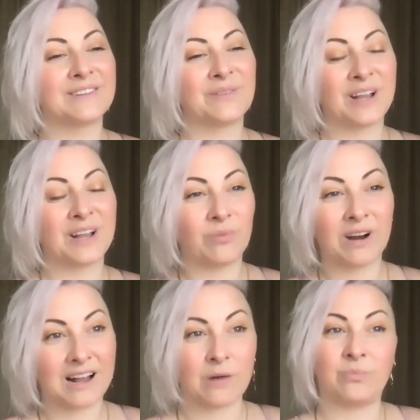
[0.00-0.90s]
we can
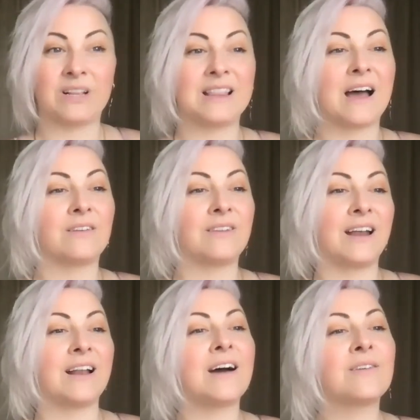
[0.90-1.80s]
break up with that
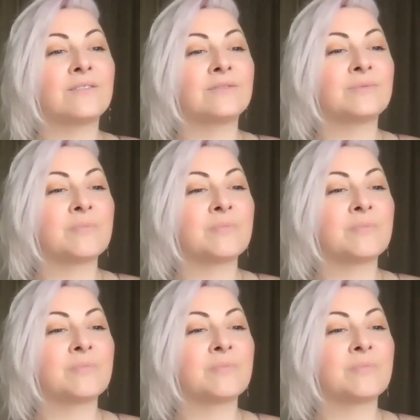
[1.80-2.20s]
right now.